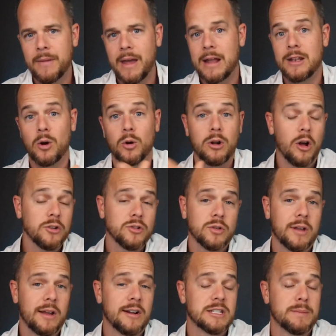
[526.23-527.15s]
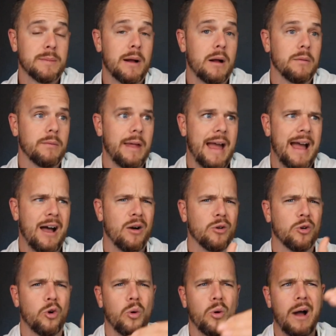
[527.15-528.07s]
And no one also cares about
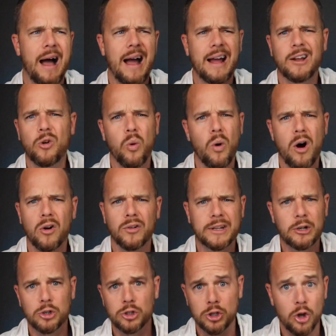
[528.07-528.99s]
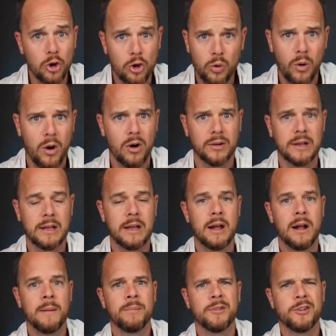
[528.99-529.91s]
how high quality or low
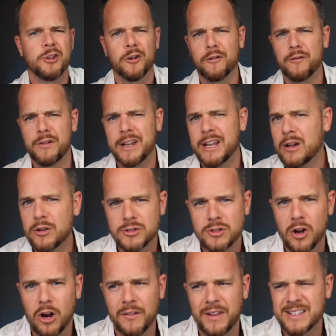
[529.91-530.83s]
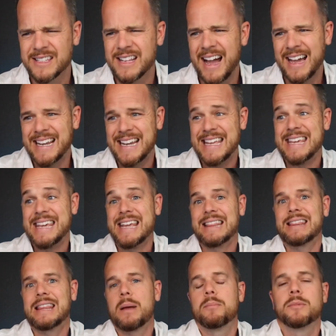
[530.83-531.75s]
quality your videos are. It's not gonna
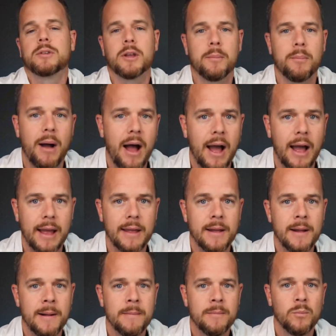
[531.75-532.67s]
get them to buy.